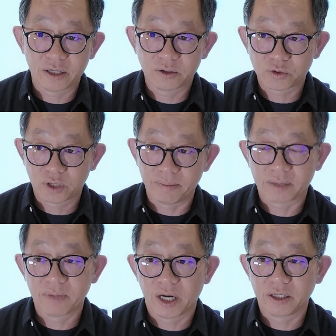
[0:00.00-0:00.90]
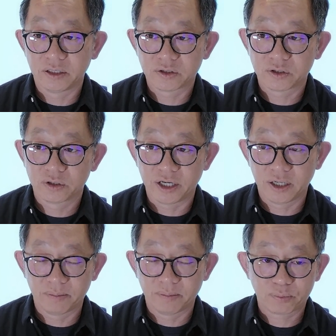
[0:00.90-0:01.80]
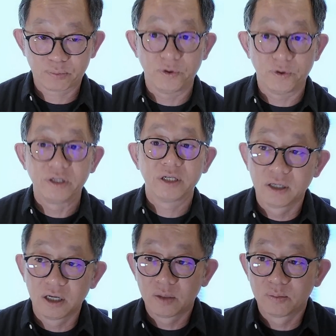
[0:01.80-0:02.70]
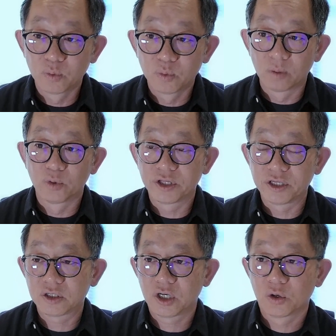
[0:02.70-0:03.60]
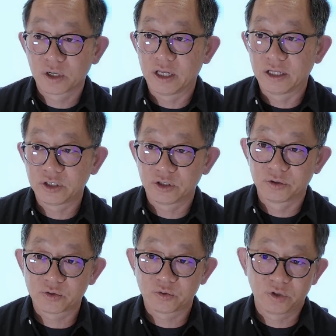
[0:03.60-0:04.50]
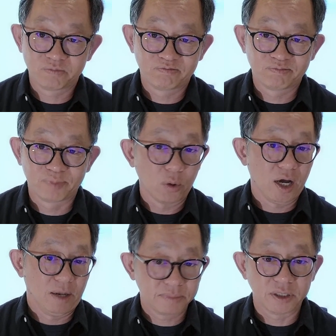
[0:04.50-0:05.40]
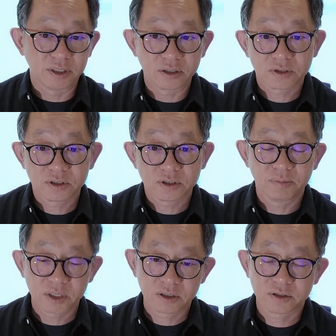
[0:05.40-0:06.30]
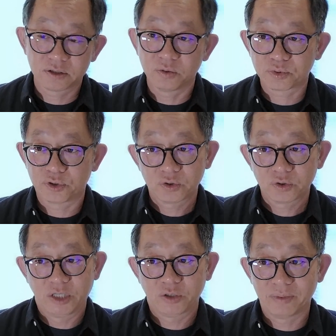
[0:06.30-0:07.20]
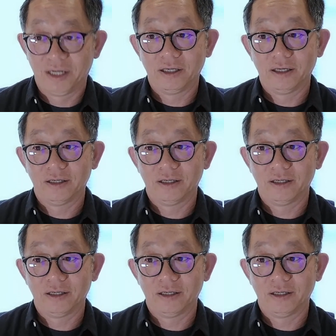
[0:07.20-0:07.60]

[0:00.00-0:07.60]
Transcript: They're trying to make money. So end up printing more and more of these tokens until it sort of blow up the ecosystem because you print too much money.